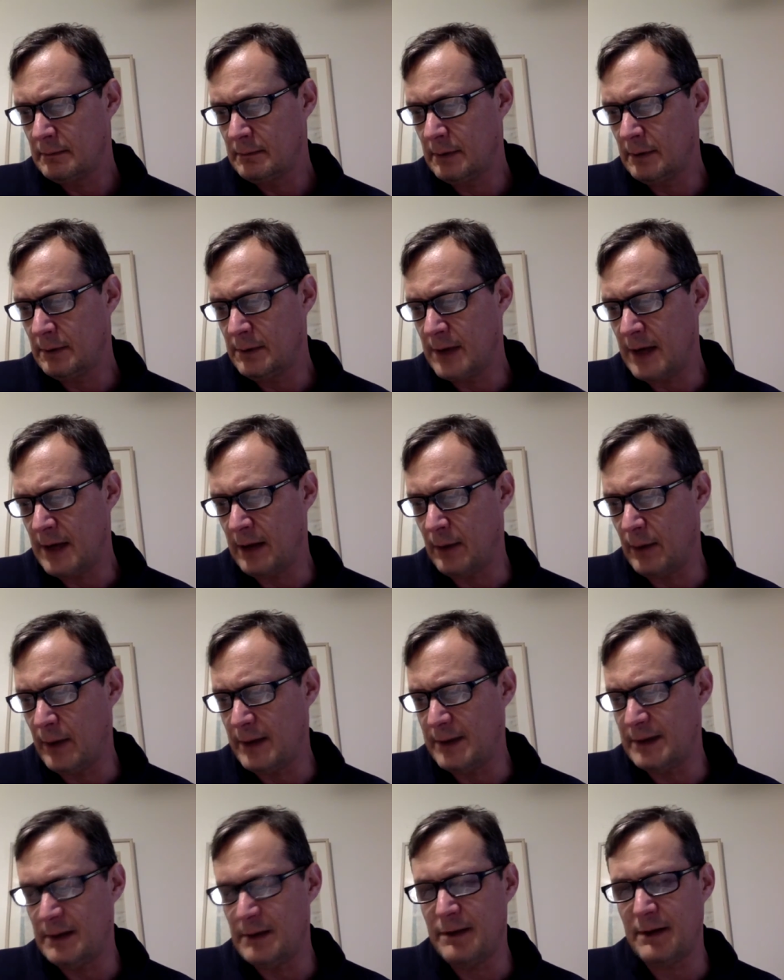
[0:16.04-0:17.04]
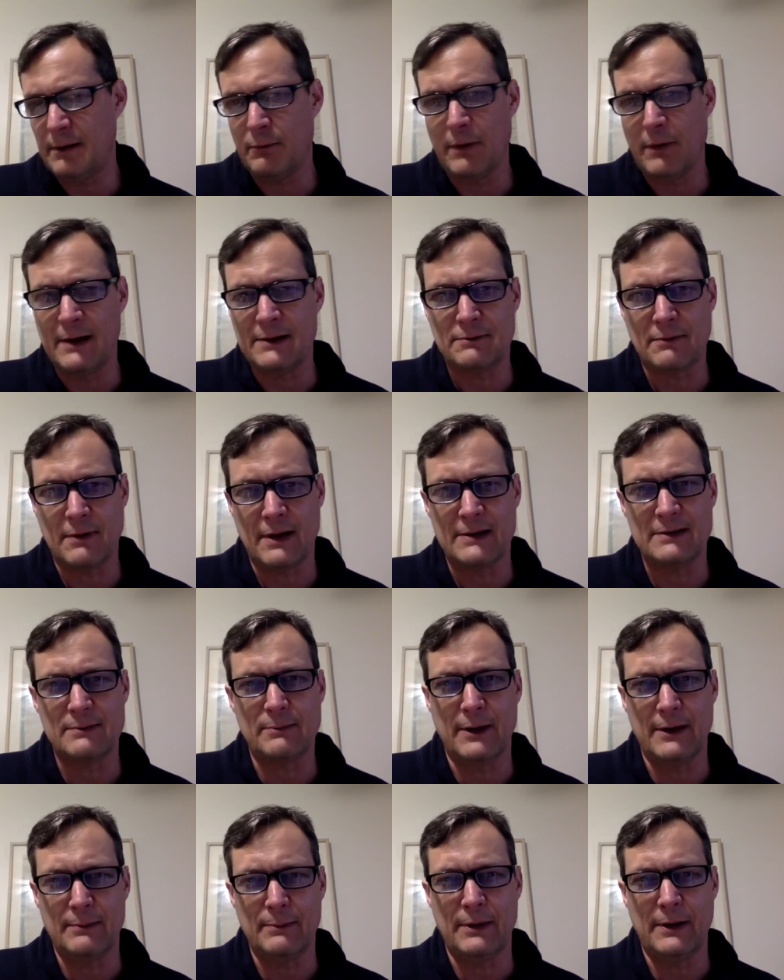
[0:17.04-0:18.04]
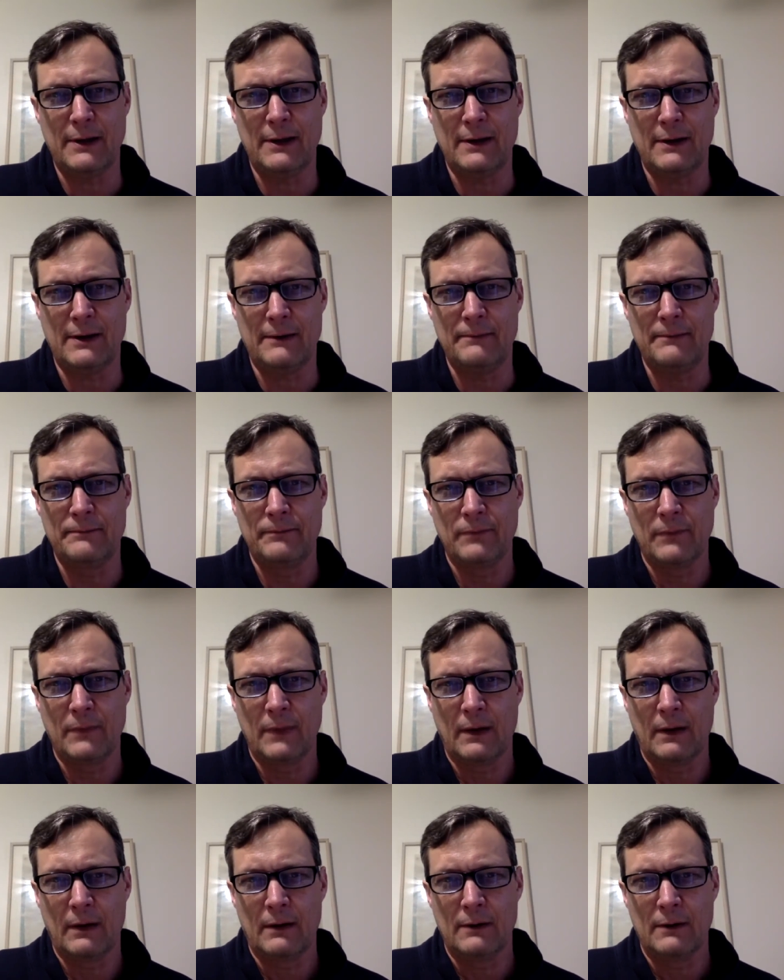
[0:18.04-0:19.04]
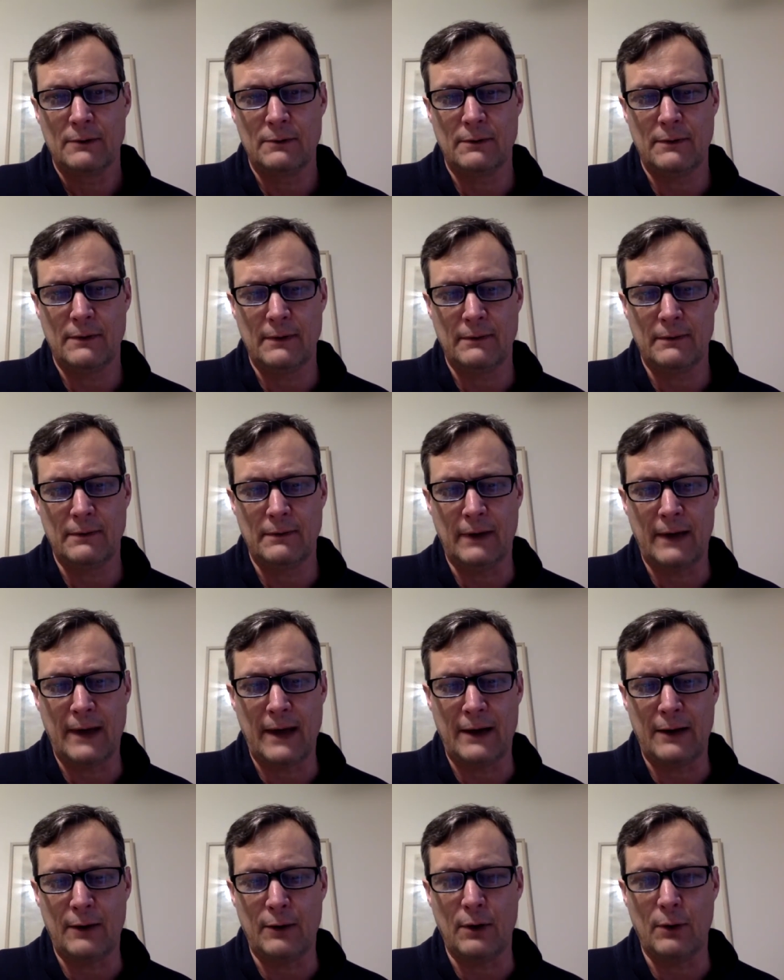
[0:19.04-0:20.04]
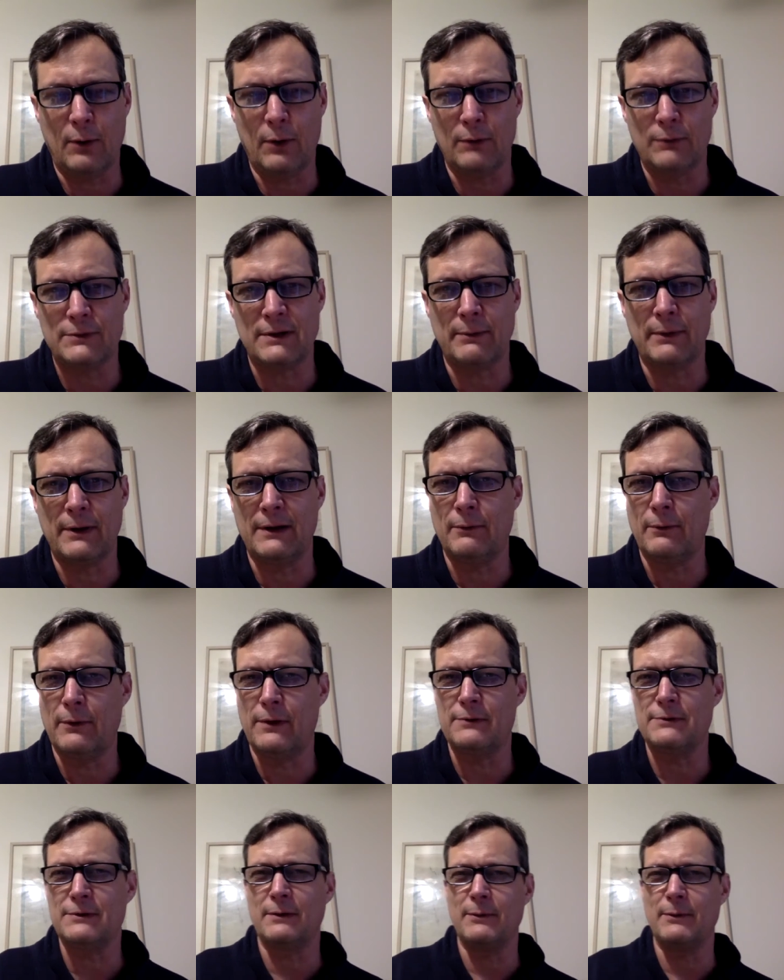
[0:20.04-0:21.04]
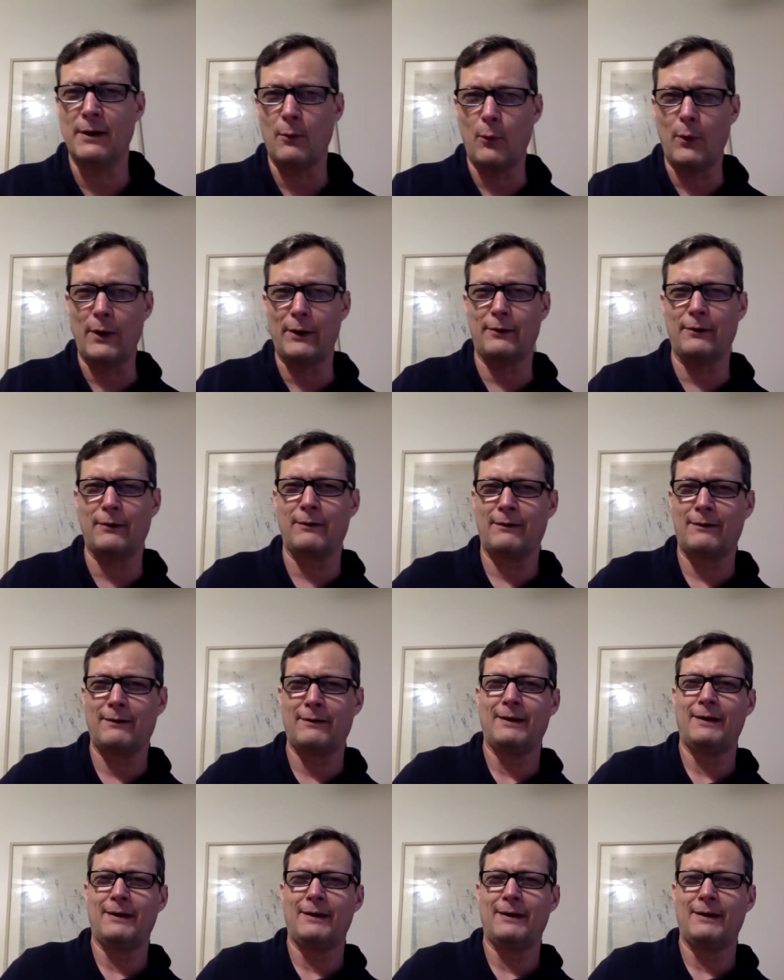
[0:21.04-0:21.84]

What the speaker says: in your takeaways that you think restaurants might be sort of the category where there's going to be a winner,